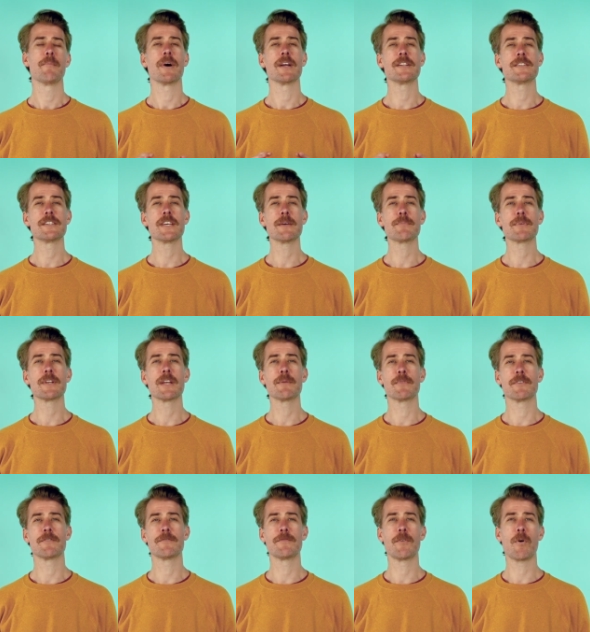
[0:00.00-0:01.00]
My tip
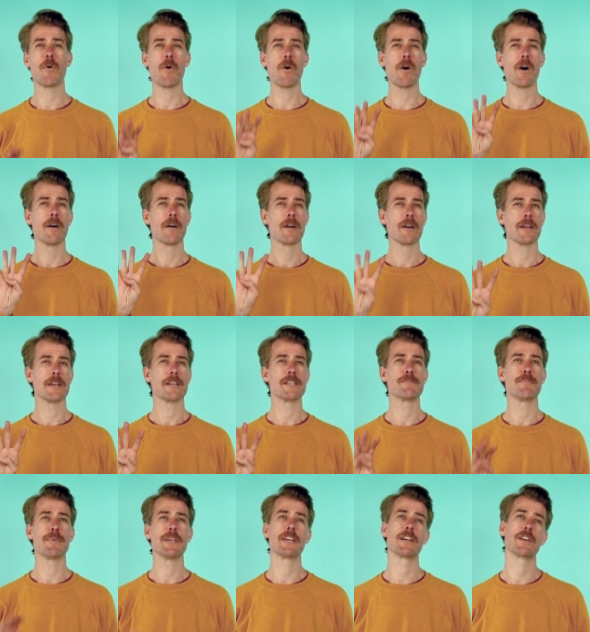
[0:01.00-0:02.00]
number 4
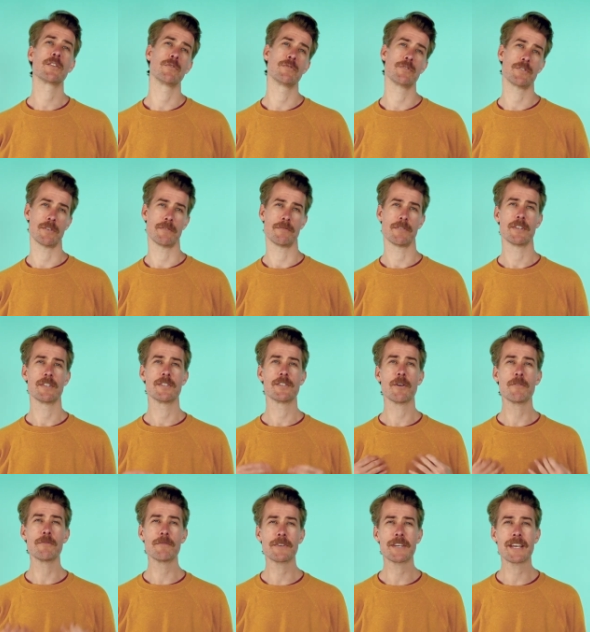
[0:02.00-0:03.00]
is be inclusive.
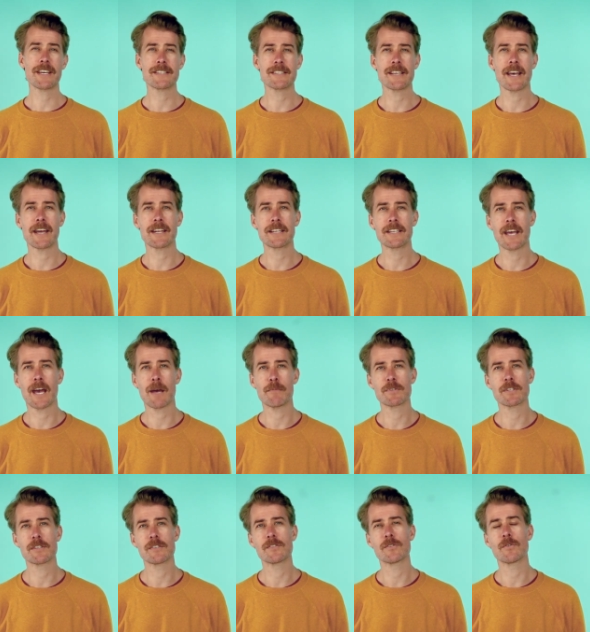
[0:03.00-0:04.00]
Don't forget to add
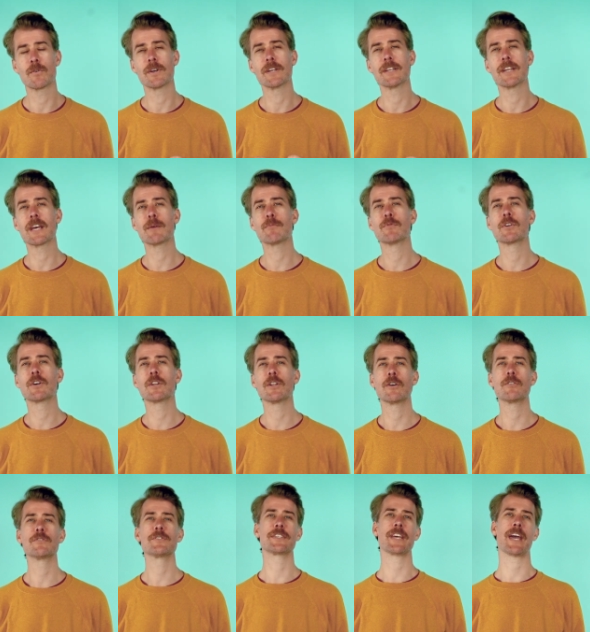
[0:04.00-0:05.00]
captions or enable
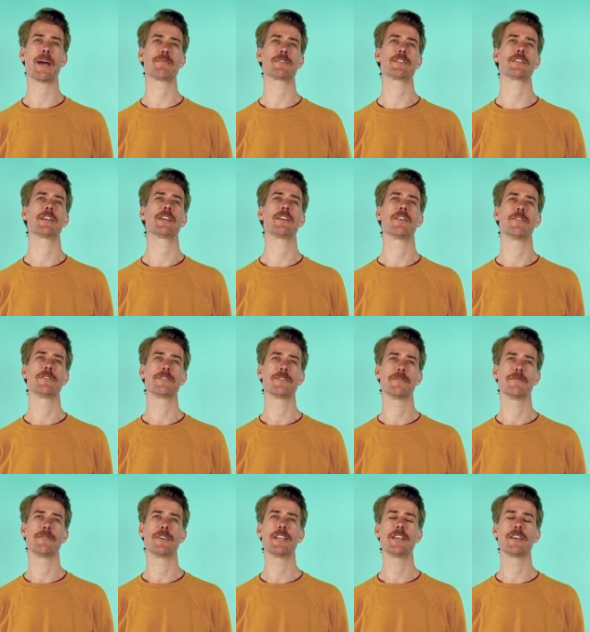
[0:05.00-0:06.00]
closed captioning on
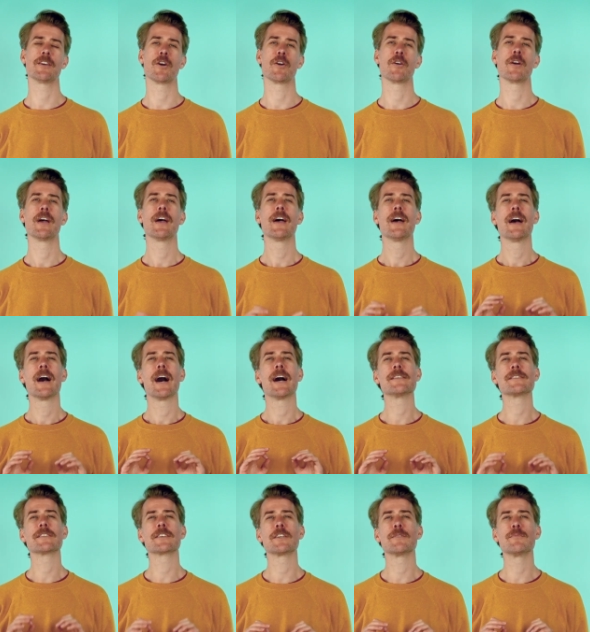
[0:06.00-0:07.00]
your video.
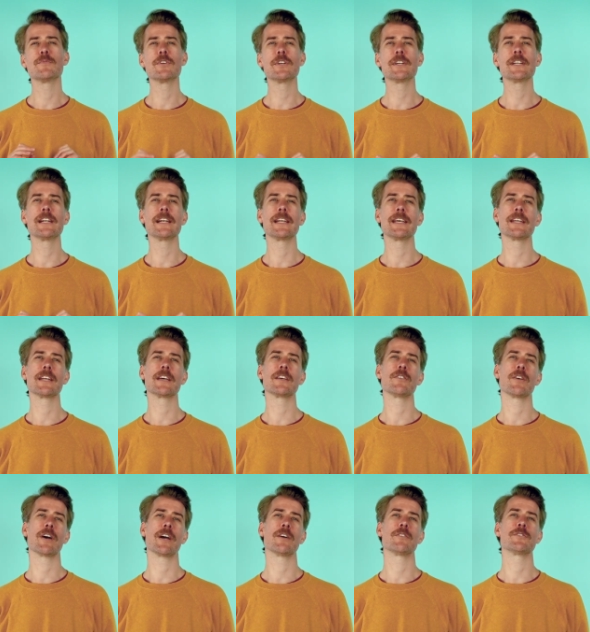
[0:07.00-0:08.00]
As a community leader,
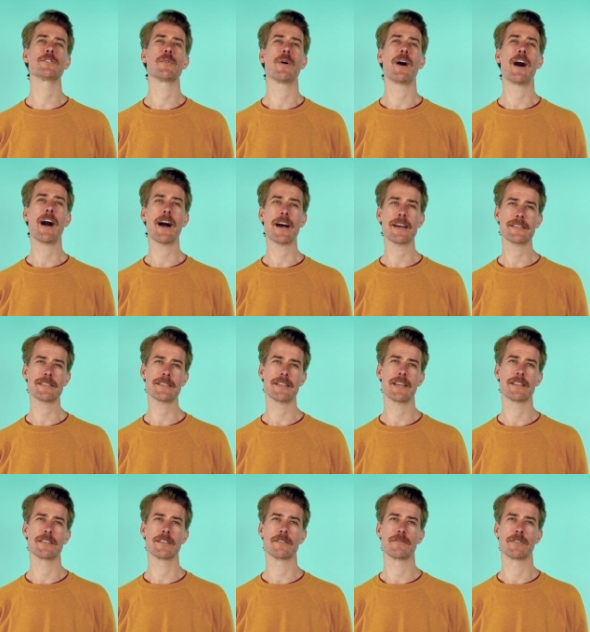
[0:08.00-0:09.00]
you're held to a high
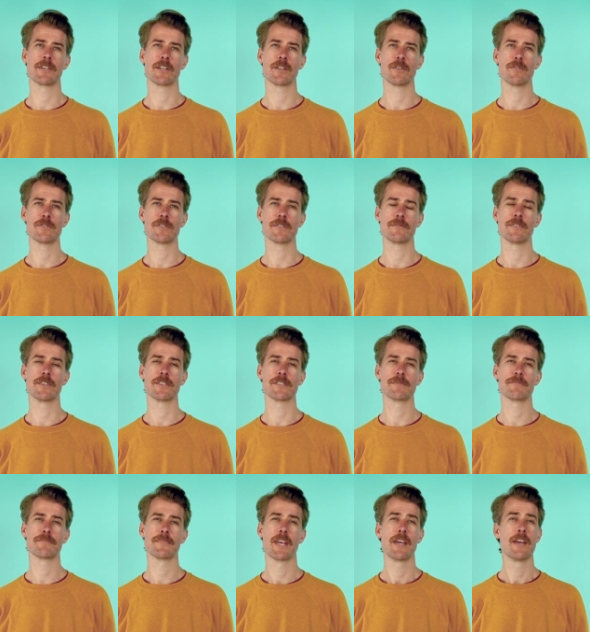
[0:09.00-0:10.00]
standard of inclusiveness.